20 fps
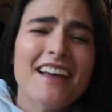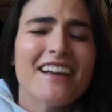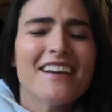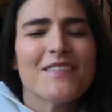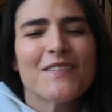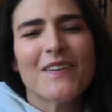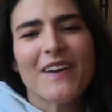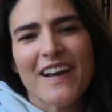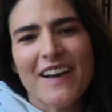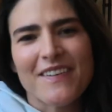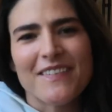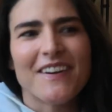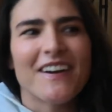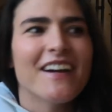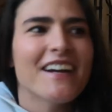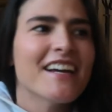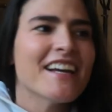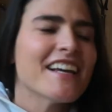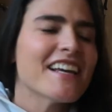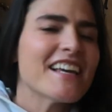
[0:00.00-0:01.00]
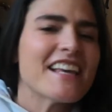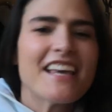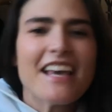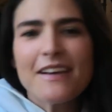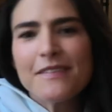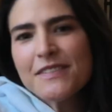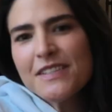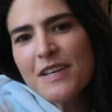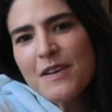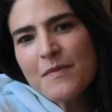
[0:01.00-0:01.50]
Whatever. He
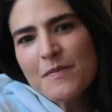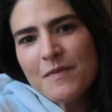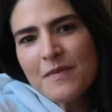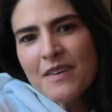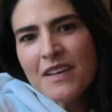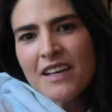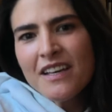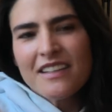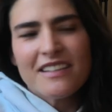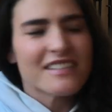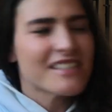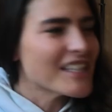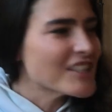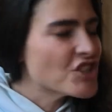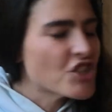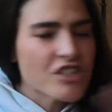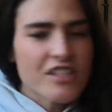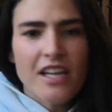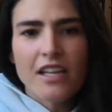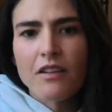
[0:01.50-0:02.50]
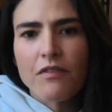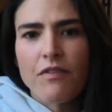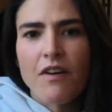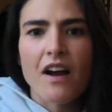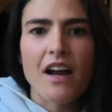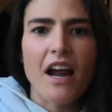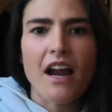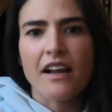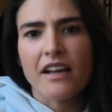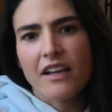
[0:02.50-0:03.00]
gives them, he's like, just get the
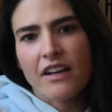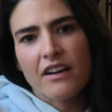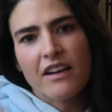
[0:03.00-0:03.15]
fuck out of here.